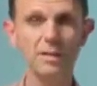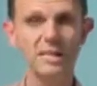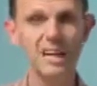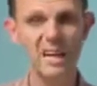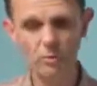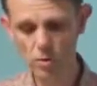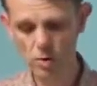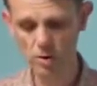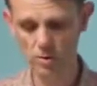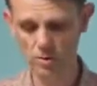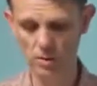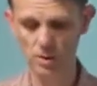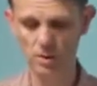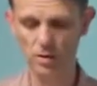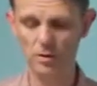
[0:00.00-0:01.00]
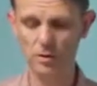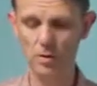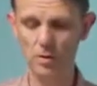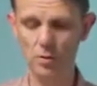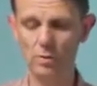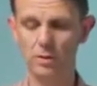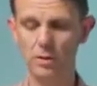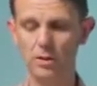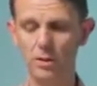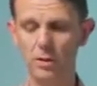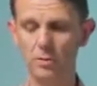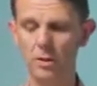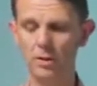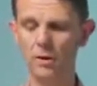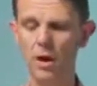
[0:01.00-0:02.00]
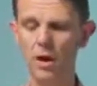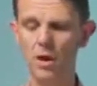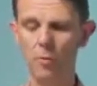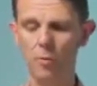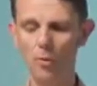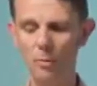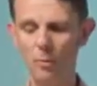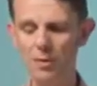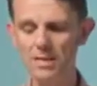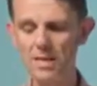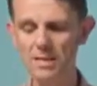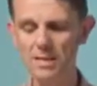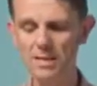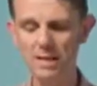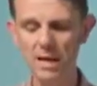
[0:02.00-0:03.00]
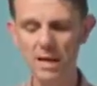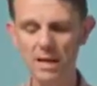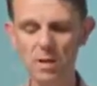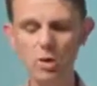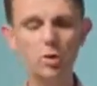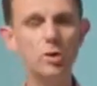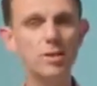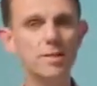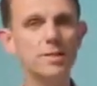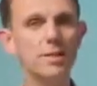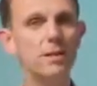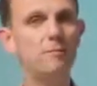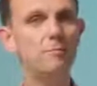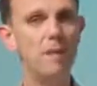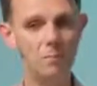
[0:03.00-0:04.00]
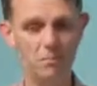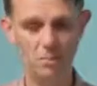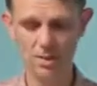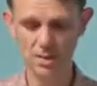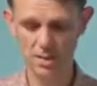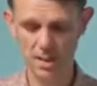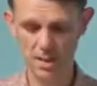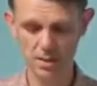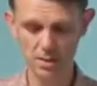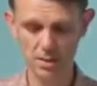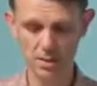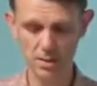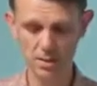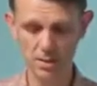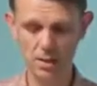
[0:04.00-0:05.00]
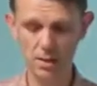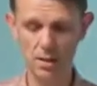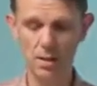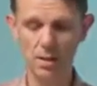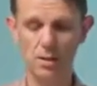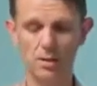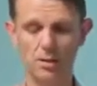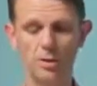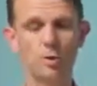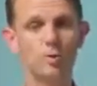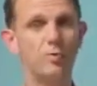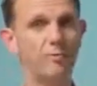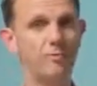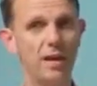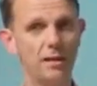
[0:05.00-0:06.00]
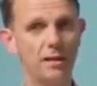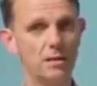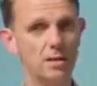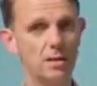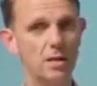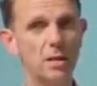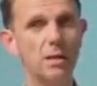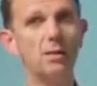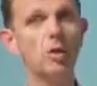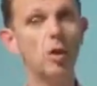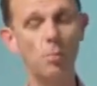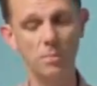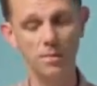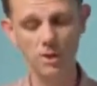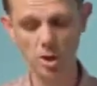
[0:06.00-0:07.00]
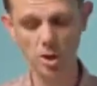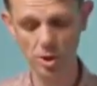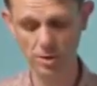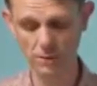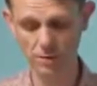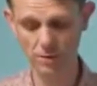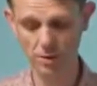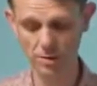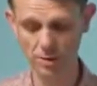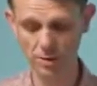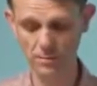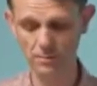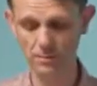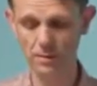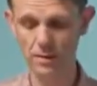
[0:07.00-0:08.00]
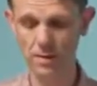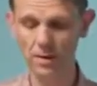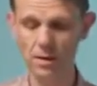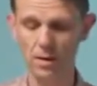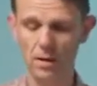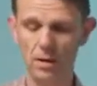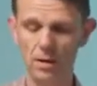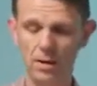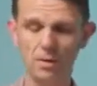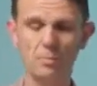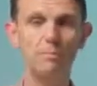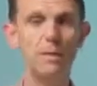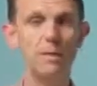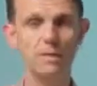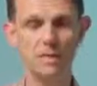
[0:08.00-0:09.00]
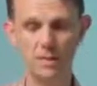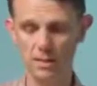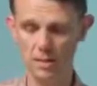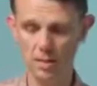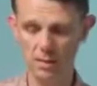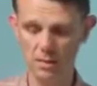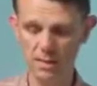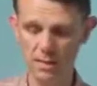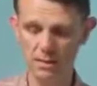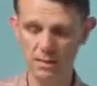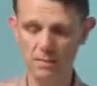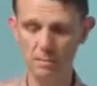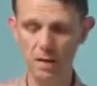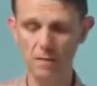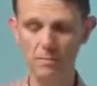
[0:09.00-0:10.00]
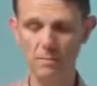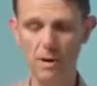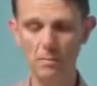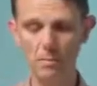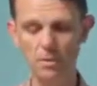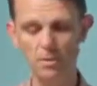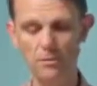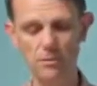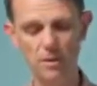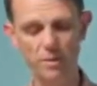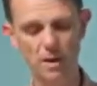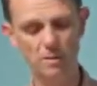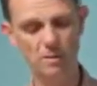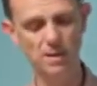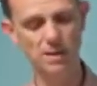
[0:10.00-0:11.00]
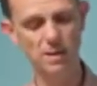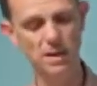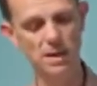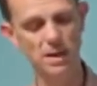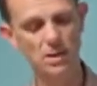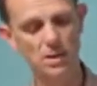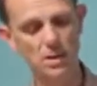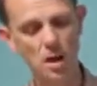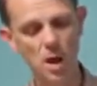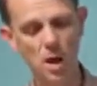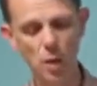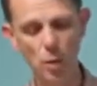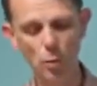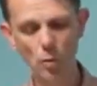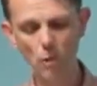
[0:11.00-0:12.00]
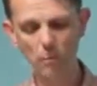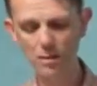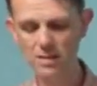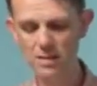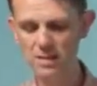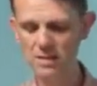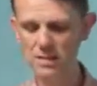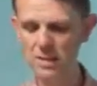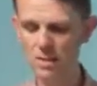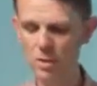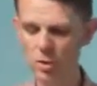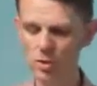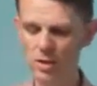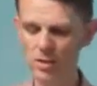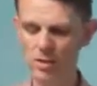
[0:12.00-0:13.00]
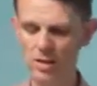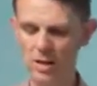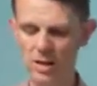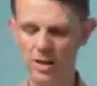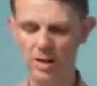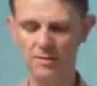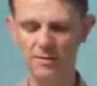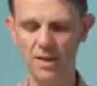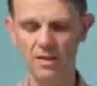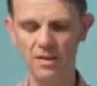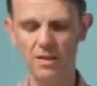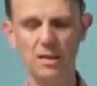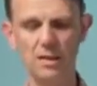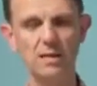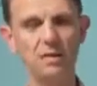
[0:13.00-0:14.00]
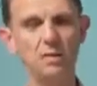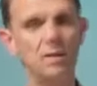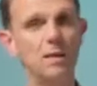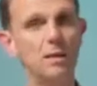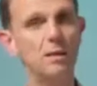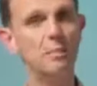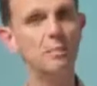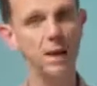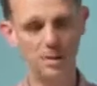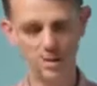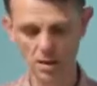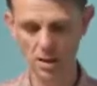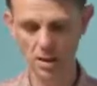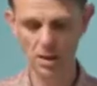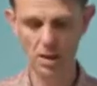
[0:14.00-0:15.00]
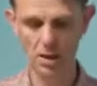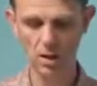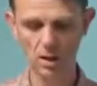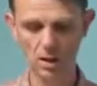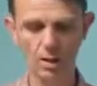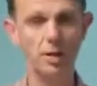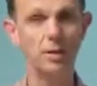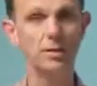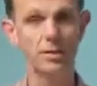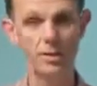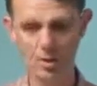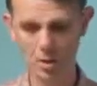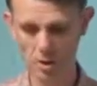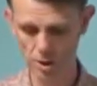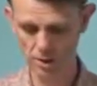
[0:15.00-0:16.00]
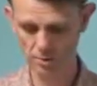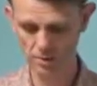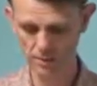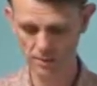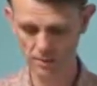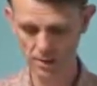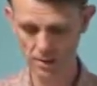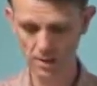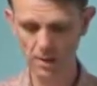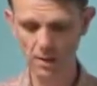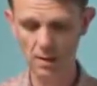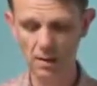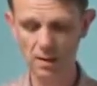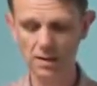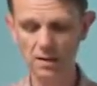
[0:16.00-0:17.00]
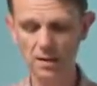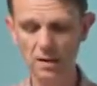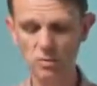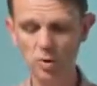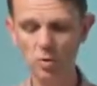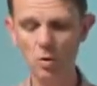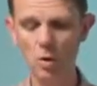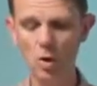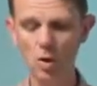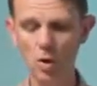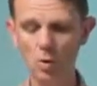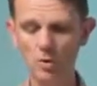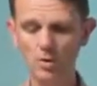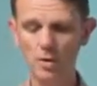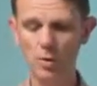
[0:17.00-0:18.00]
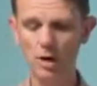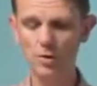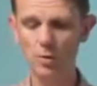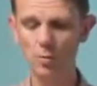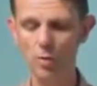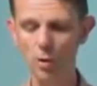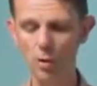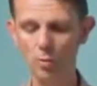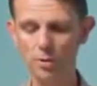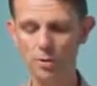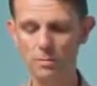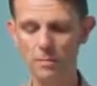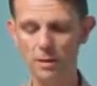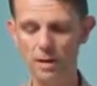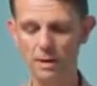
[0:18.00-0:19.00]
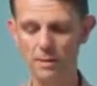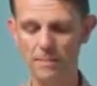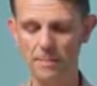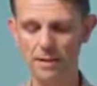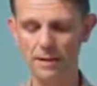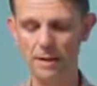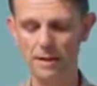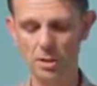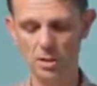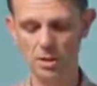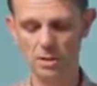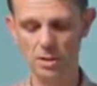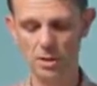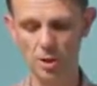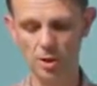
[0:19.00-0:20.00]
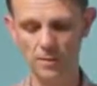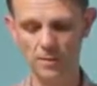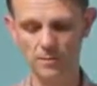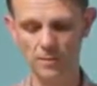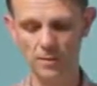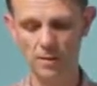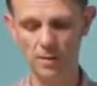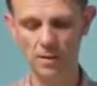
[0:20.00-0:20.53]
The Council of the European Union represents the interests of Member States. This is reflected in the composition of the body. Its meetings are attended by members from the Member States who represents the interests of their states in the matter under discussion. The Council also has a role to play in legislation.